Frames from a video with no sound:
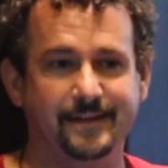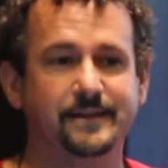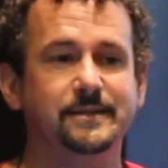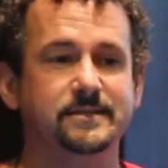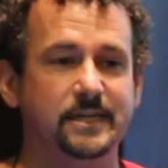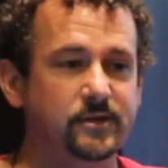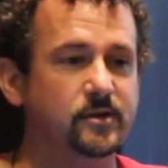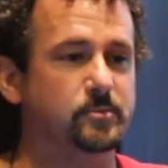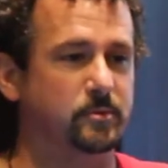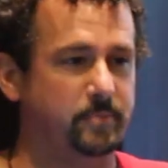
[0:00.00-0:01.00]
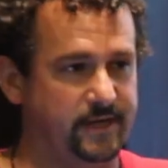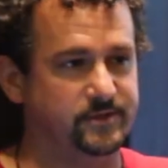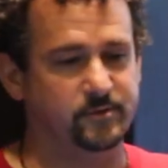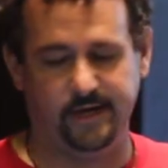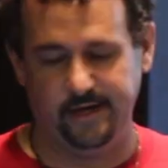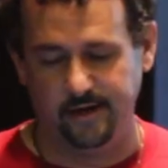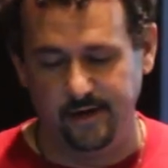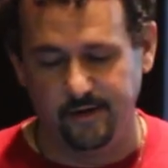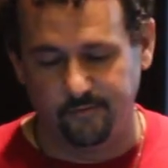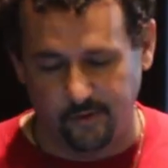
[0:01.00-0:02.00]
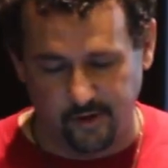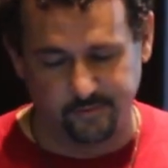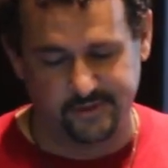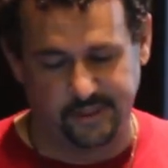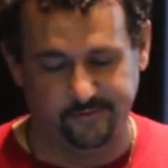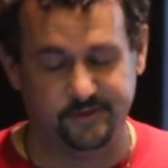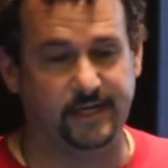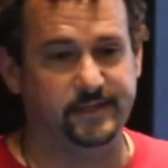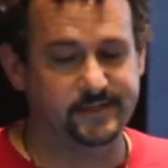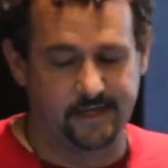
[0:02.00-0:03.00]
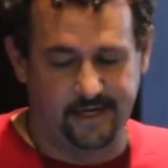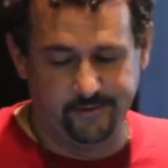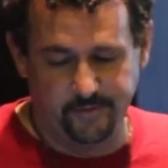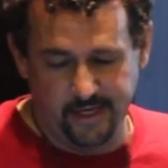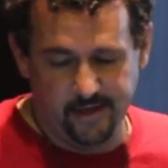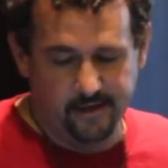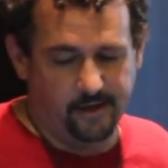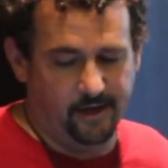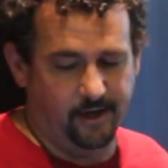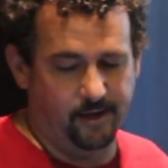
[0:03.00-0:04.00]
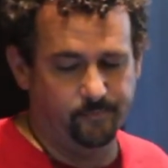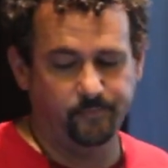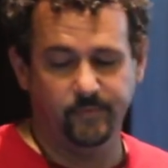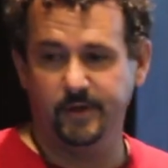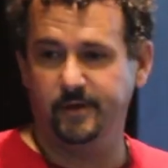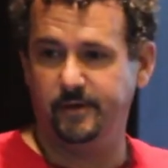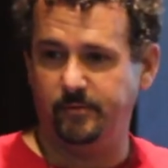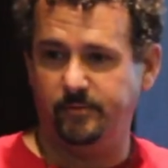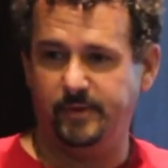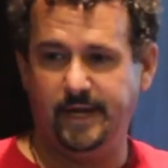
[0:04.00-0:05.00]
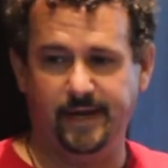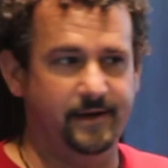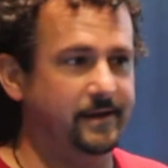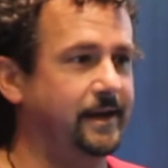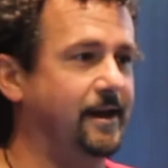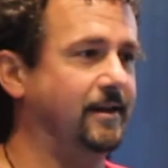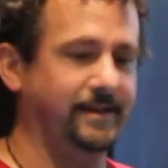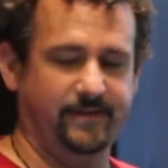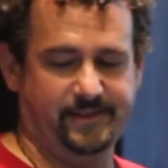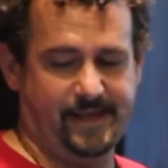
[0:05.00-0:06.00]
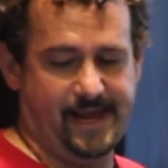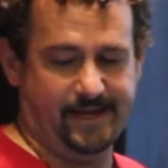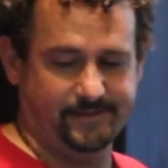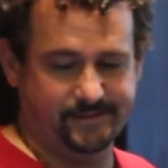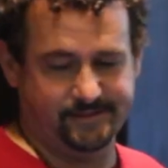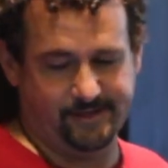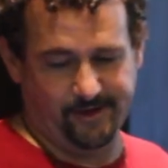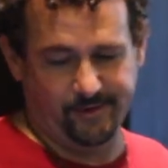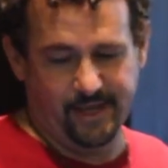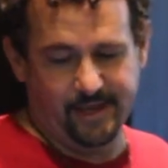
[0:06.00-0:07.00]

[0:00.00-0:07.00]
and continue to perpetuate forms of genocide. And I'll leave it at that. So